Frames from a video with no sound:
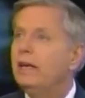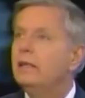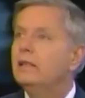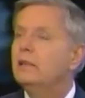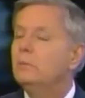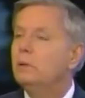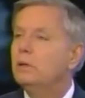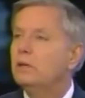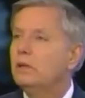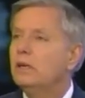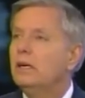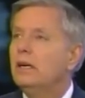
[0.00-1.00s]
in the
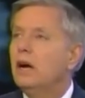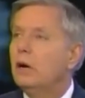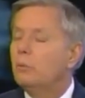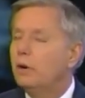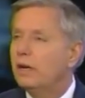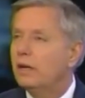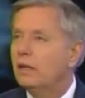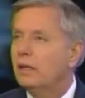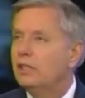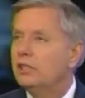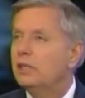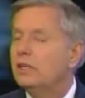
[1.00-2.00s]
ability. A
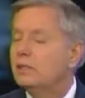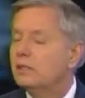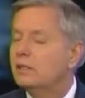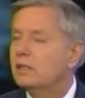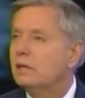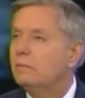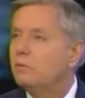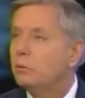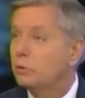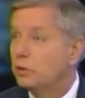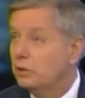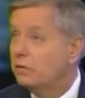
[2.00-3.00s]
regulation has the same
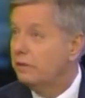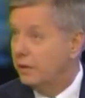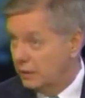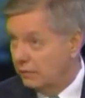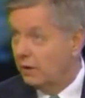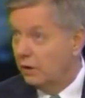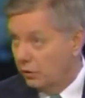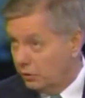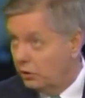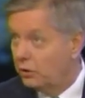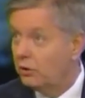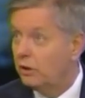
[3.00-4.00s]
force and effect of law.
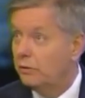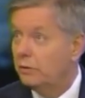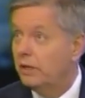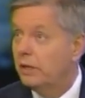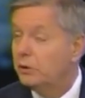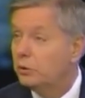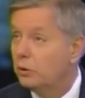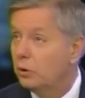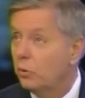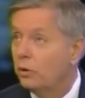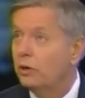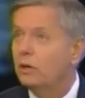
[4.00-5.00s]
You agree with that? You're a
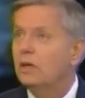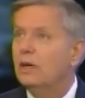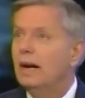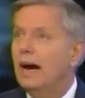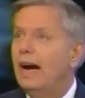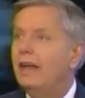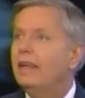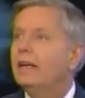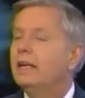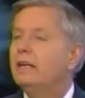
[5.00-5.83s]
yep. lawyer. I think